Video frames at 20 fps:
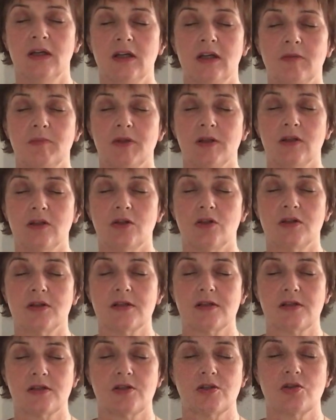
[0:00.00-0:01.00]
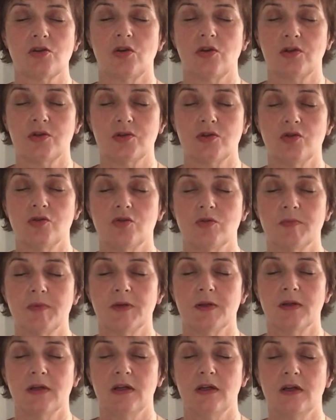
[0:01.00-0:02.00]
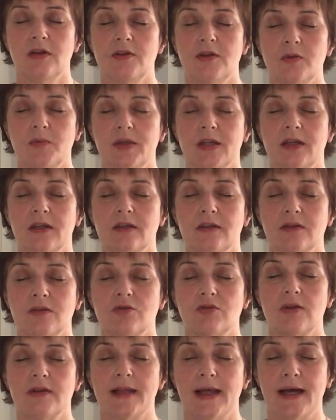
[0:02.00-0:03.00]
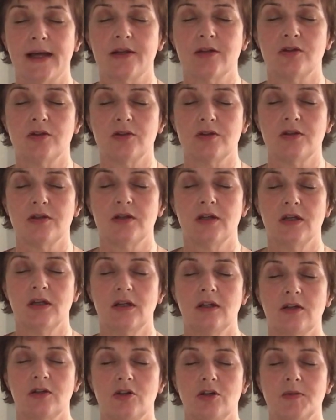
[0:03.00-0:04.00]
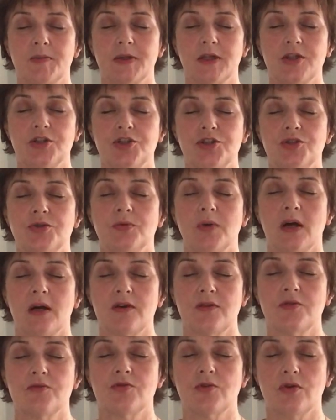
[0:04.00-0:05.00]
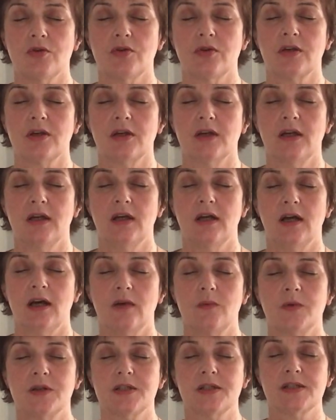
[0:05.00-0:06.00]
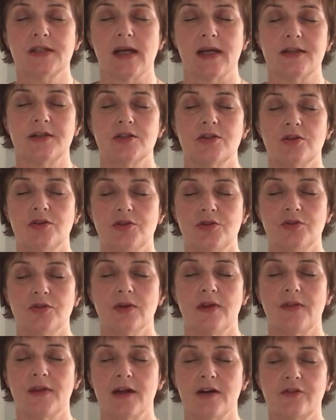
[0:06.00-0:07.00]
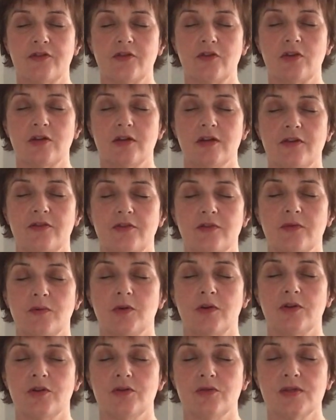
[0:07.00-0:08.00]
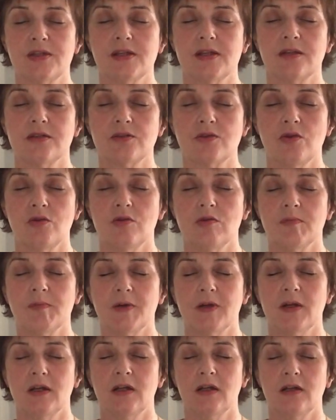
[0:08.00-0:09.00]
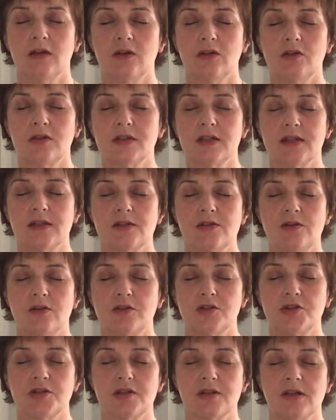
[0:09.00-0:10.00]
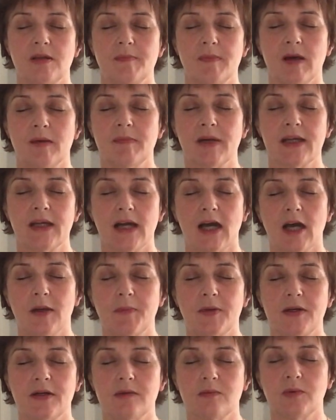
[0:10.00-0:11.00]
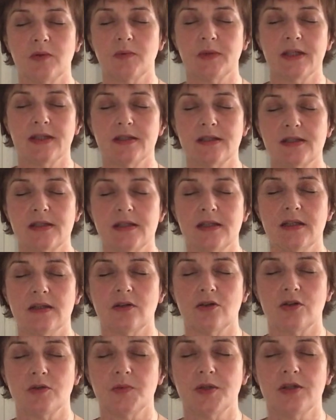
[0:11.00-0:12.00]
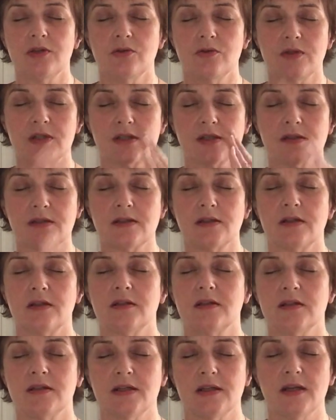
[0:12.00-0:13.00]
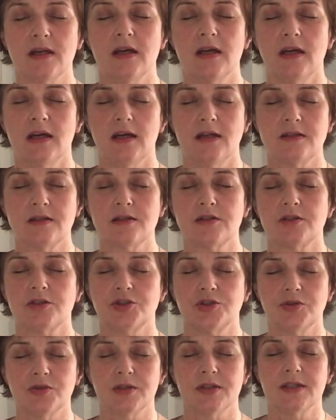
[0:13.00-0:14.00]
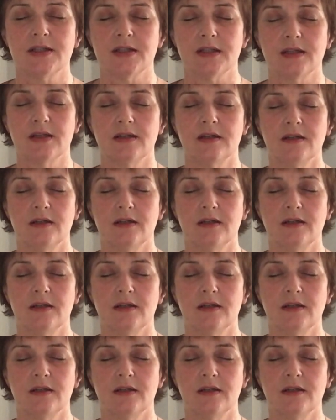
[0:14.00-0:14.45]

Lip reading: but Lord, it's a solid hope that we can rely on, Lord, because you are the rock and we're standing on you. And therefore, if what you say is hope, Lord, it's not just a might happen and we'll wait and see. Lord, we know it's a certainty and it's a surety.